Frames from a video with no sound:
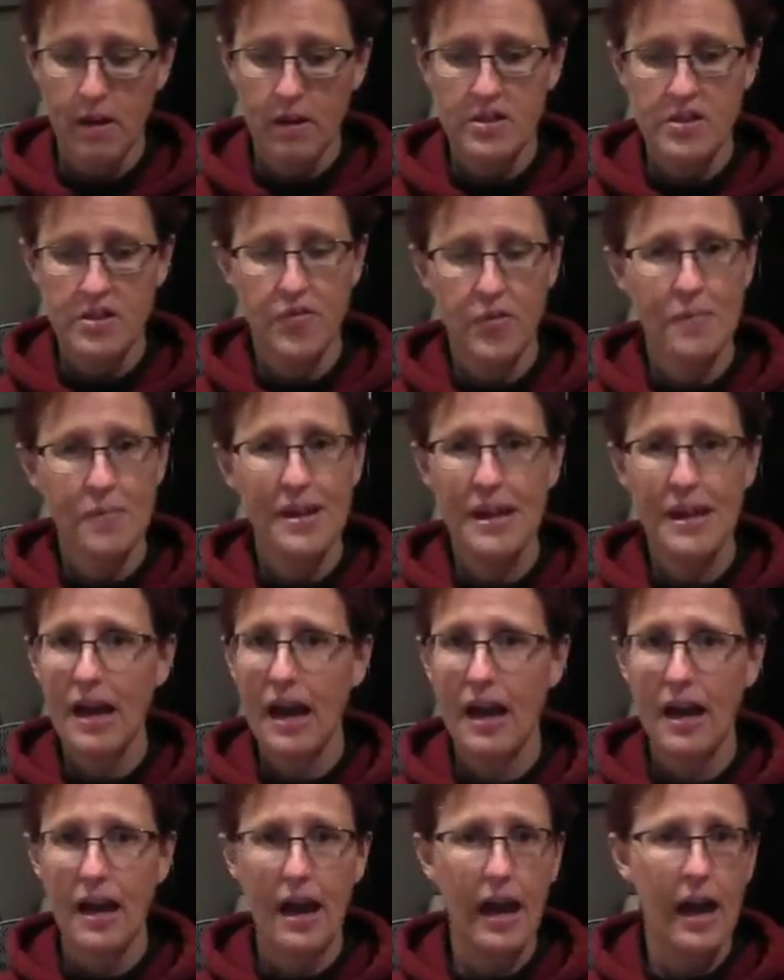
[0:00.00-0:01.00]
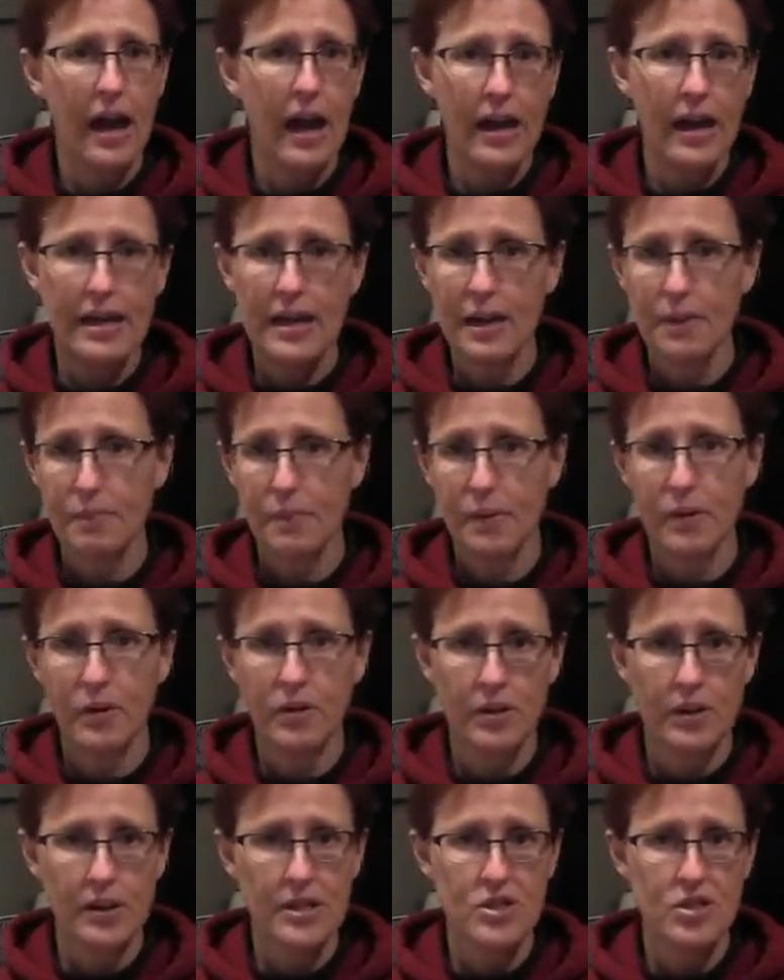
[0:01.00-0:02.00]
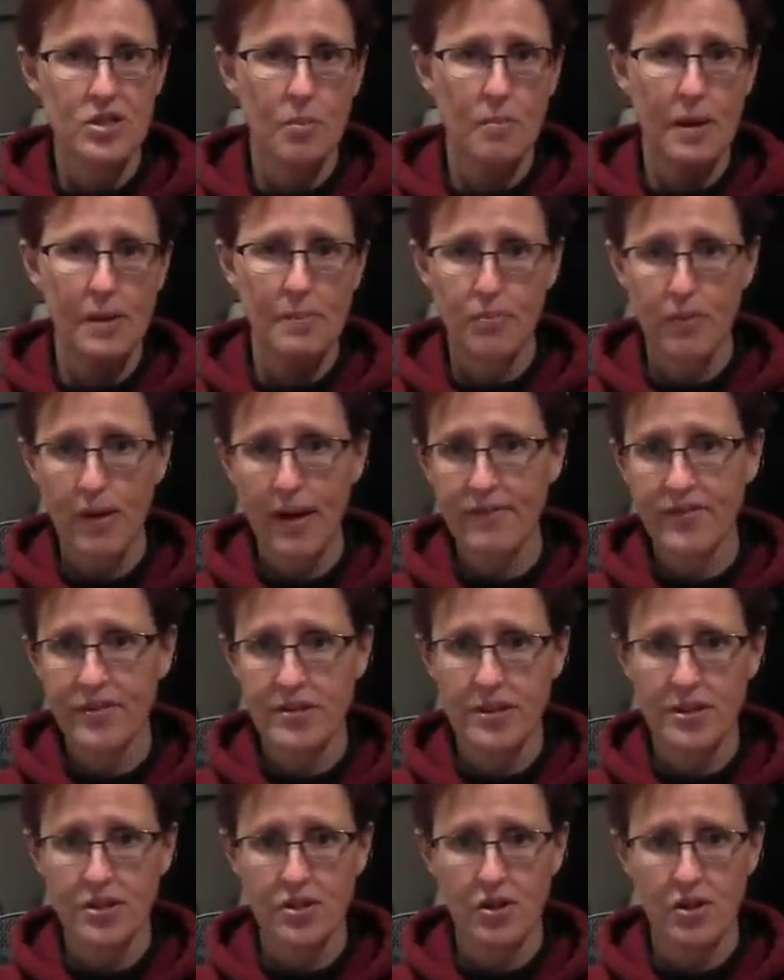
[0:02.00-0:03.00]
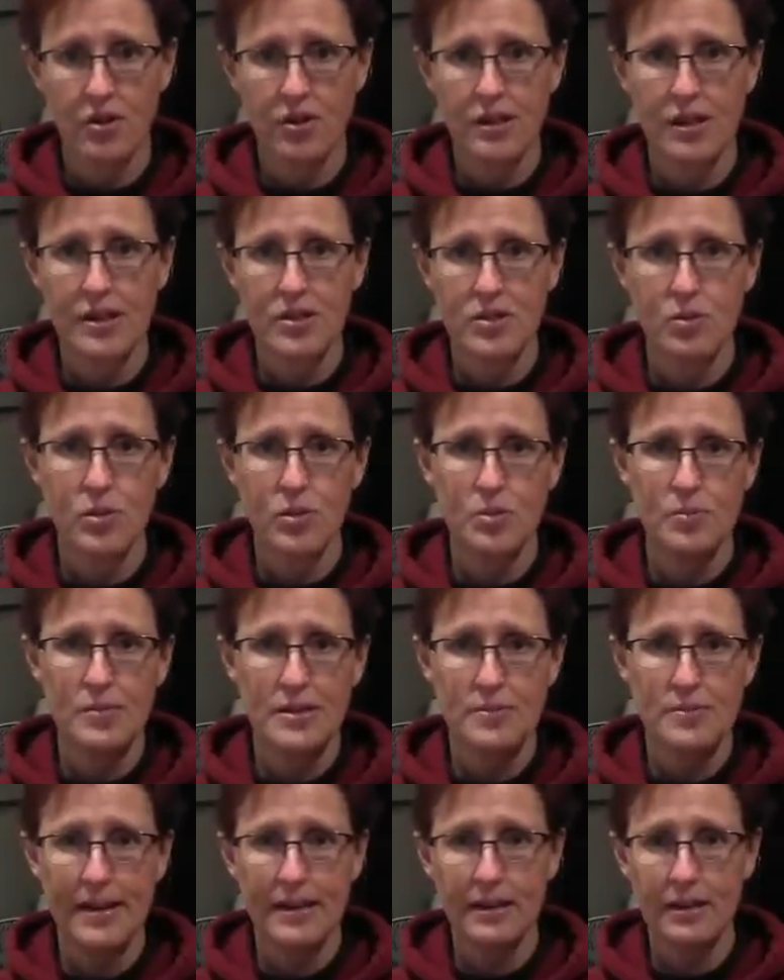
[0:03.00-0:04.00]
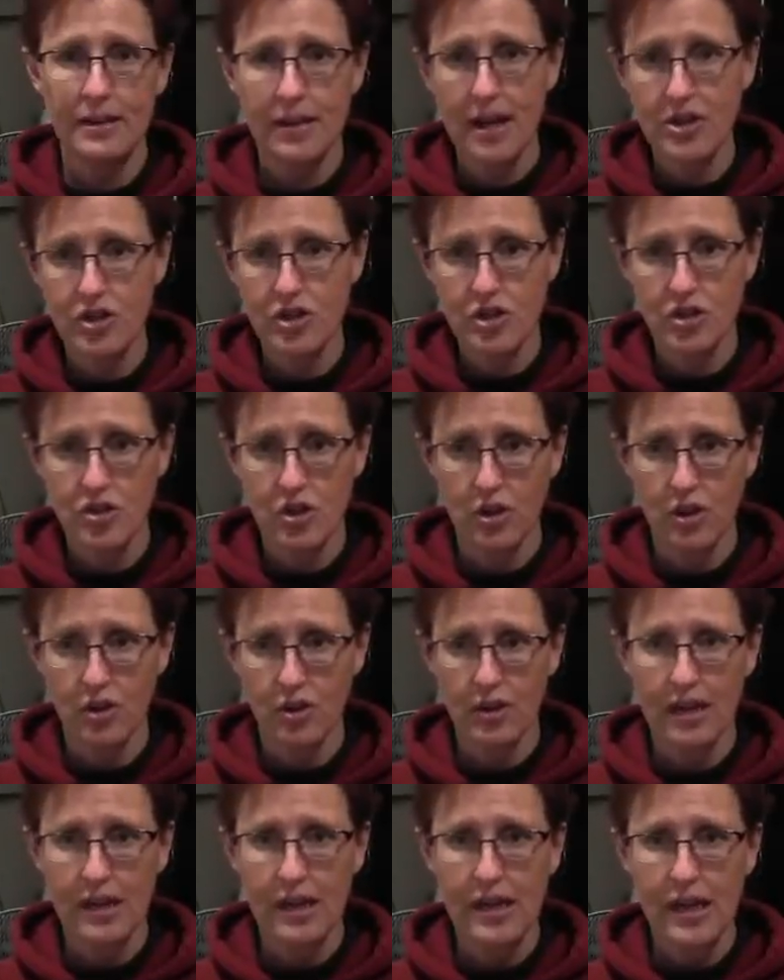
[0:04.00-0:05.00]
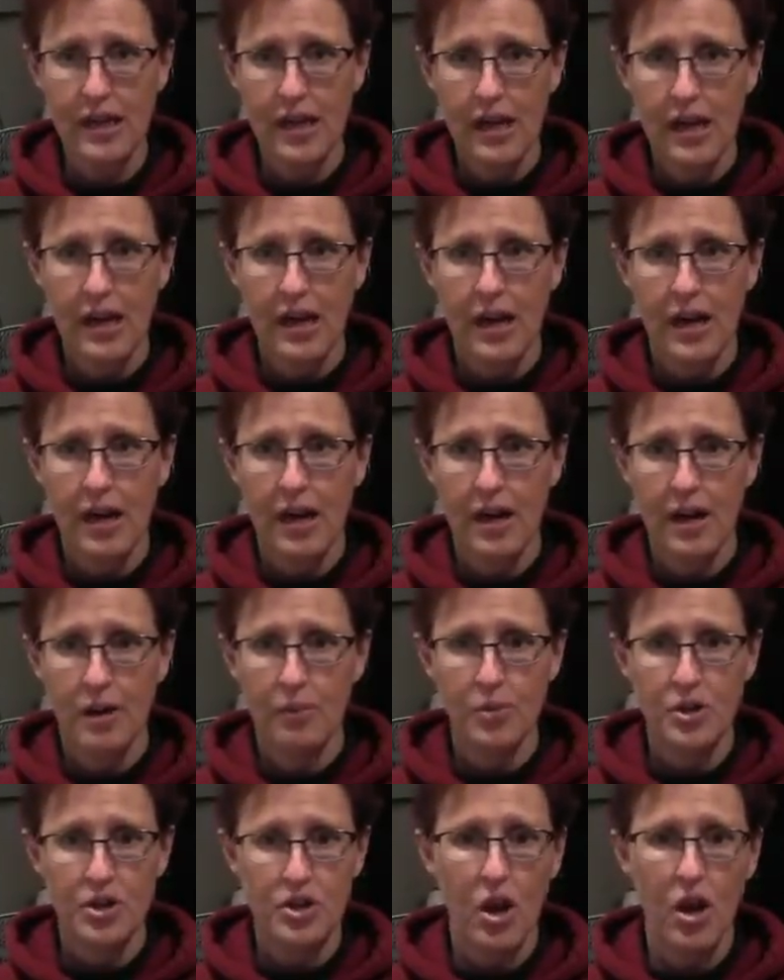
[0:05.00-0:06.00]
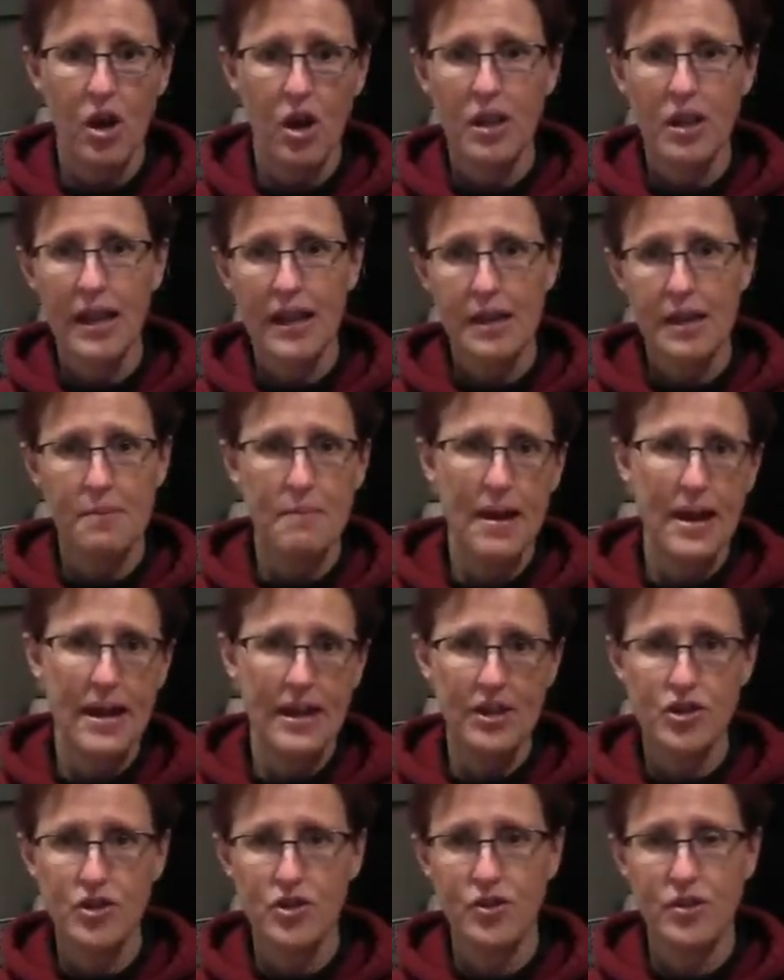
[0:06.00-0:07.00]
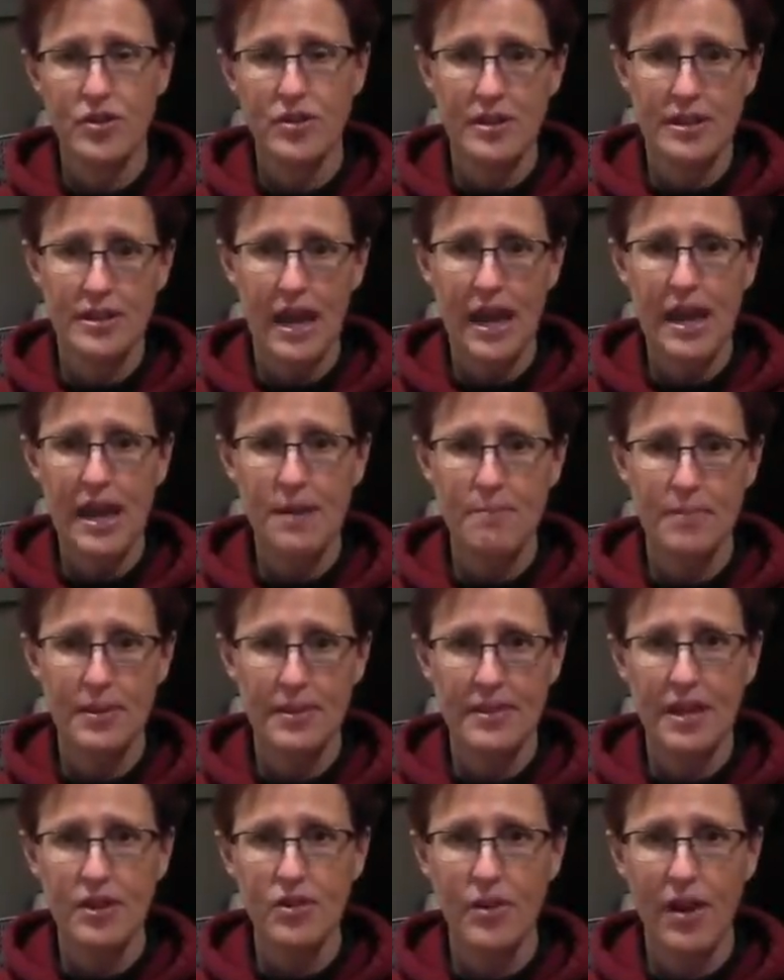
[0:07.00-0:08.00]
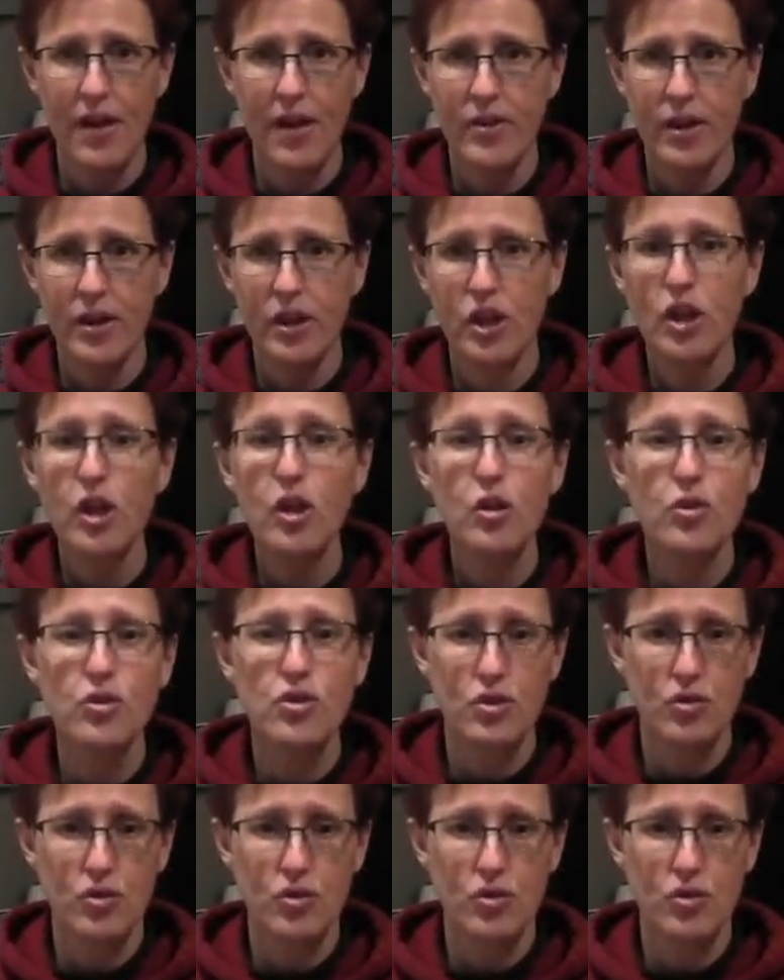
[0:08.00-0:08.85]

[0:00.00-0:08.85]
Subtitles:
See, for me, I get up early, so my breakfast is early, which means my lunch is early, which all I can manage during the day. But then you have a huge